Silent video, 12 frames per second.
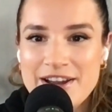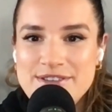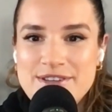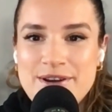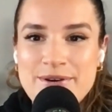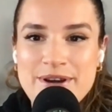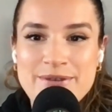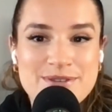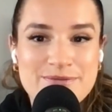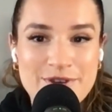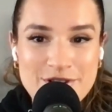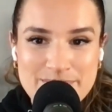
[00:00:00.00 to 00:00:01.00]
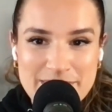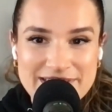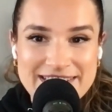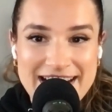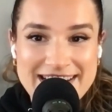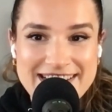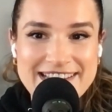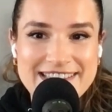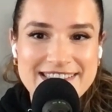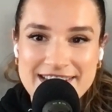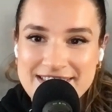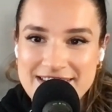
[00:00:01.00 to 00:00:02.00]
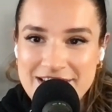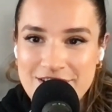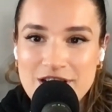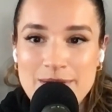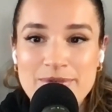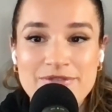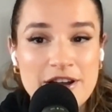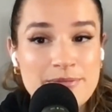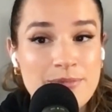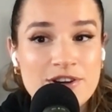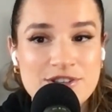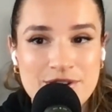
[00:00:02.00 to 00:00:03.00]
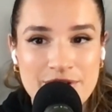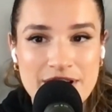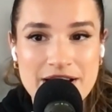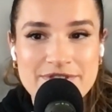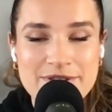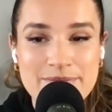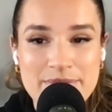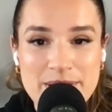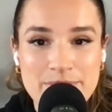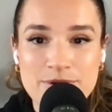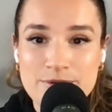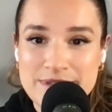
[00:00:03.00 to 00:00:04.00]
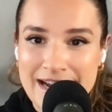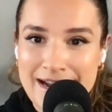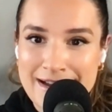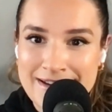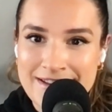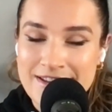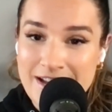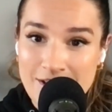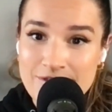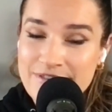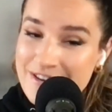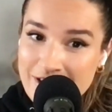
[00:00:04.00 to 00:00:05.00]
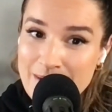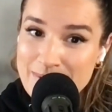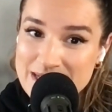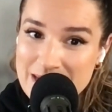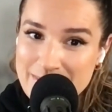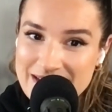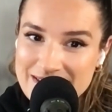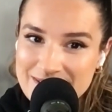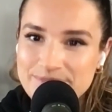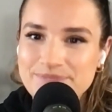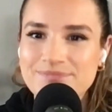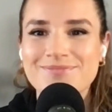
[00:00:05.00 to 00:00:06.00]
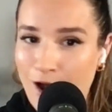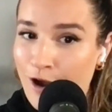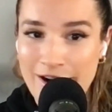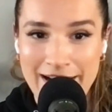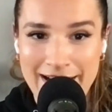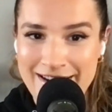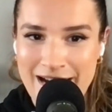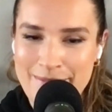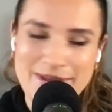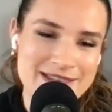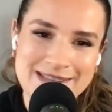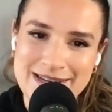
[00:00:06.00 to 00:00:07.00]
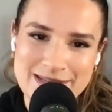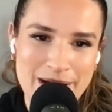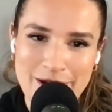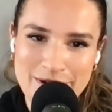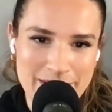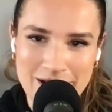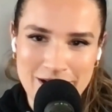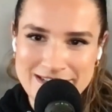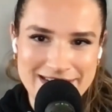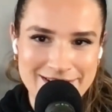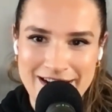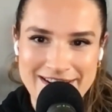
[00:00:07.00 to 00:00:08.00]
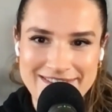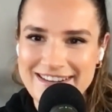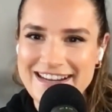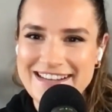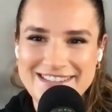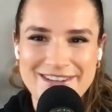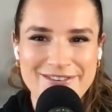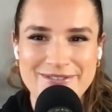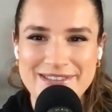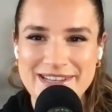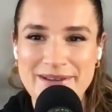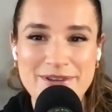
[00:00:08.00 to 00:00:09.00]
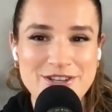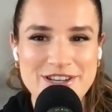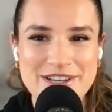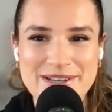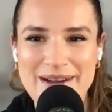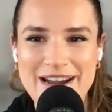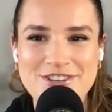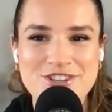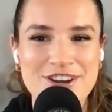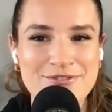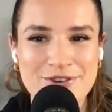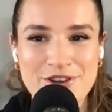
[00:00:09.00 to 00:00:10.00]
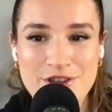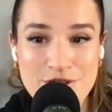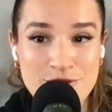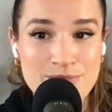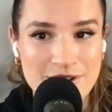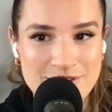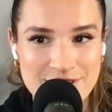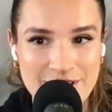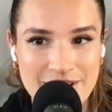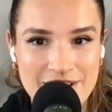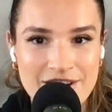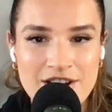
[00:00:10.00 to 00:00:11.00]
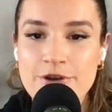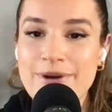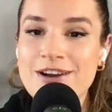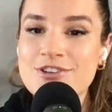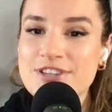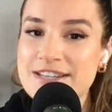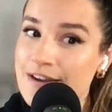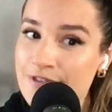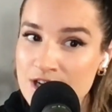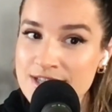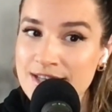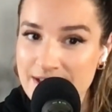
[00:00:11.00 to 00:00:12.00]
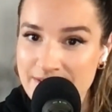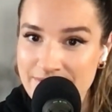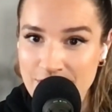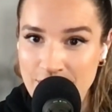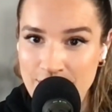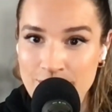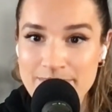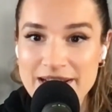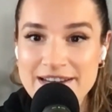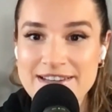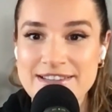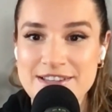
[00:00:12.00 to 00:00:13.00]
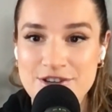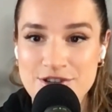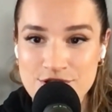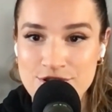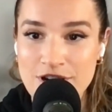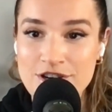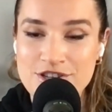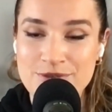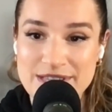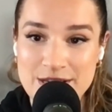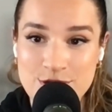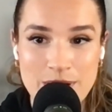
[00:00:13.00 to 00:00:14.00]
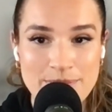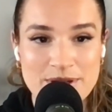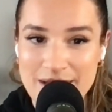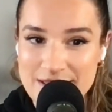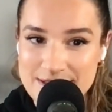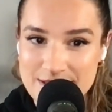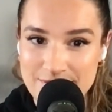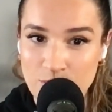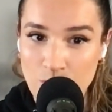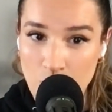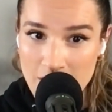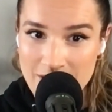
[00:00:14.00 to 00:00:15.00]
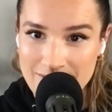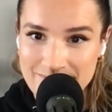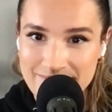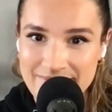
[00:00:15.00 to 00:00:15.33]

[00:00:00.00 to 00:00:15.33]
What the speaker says: So it was first built in 1860 on top of unmarked graves from people who died in the yellow fever epidemic. Already, I mean, this thing is bound to be haunted, right? So it was commissioned by General Hugh Mercer, who actually never got to live in the home because construction was interrupted by the Civil War.